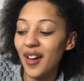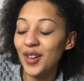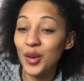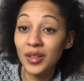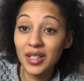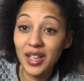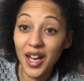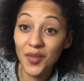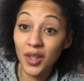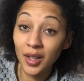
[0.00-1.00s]
not only did I
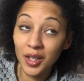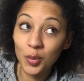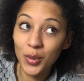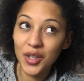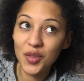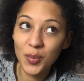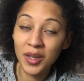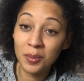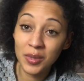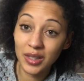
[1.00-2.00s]
have the little bit of
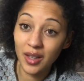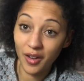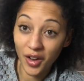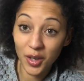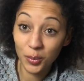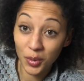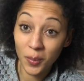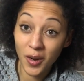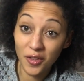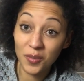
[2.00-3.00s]
spending money that I'd put
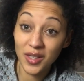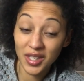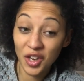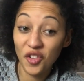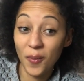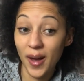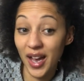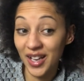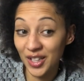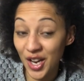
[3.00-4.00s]
by for myself, but I
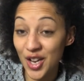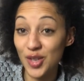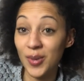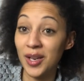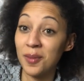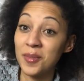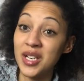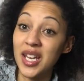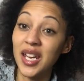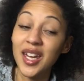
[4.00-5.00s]
had her spending
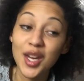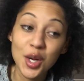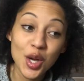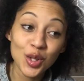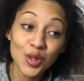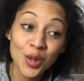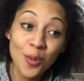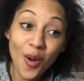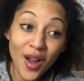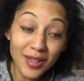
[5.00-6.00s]
money. And so
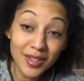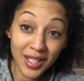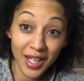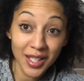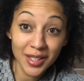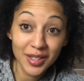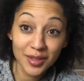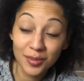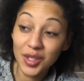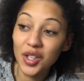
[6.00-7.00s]
what I did,
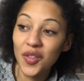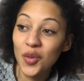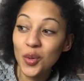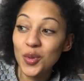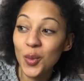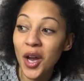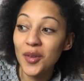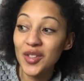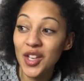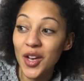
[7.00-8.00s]
which I thought was quite
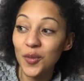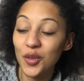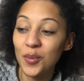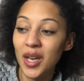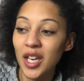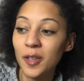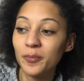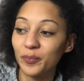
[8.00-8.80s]
reserved of me,